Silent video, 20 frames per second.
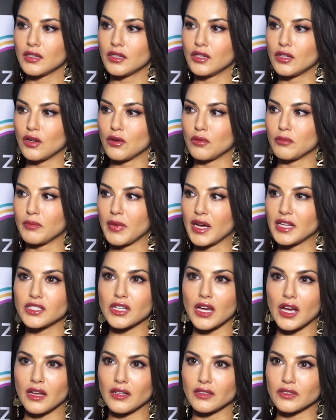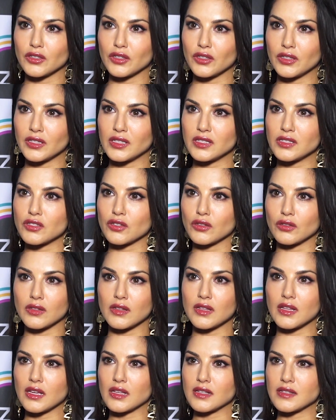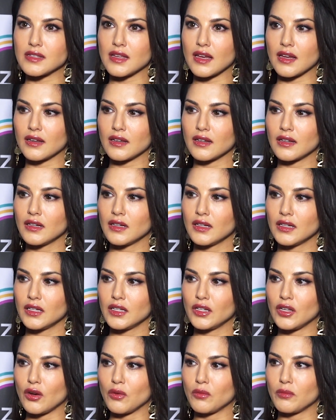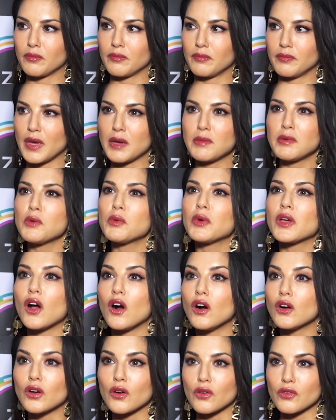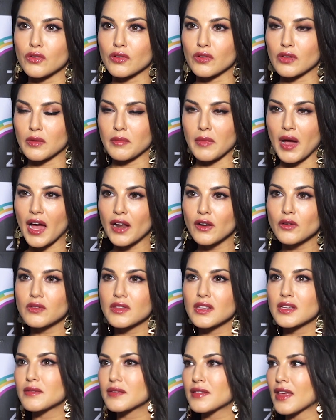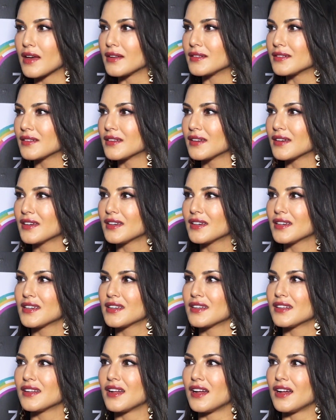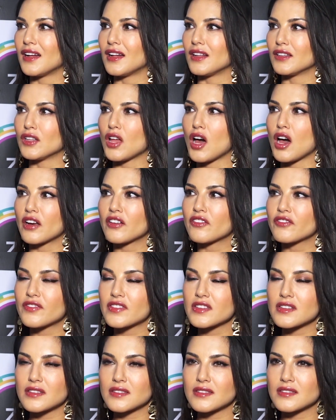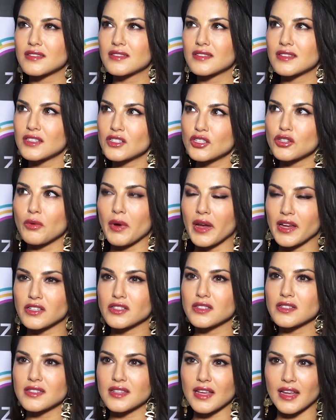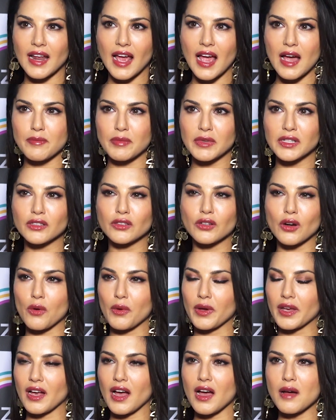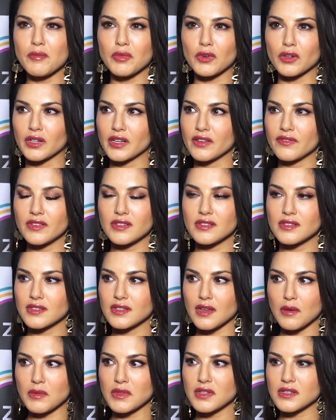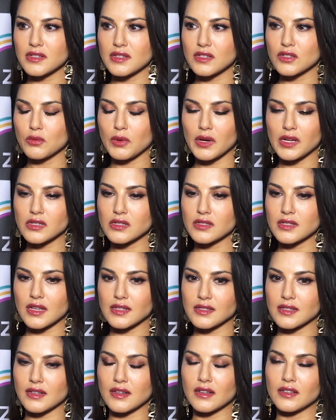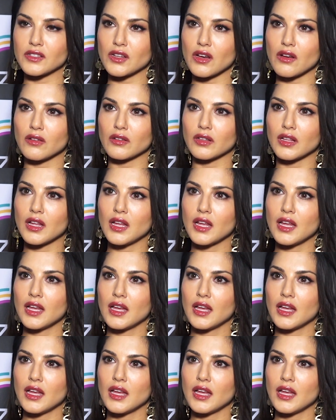you know, my childhood and certain things that, you know, maybe we all go through them. I don't think that a lot of the situations that happen growing up, or even some of the situations as an adult,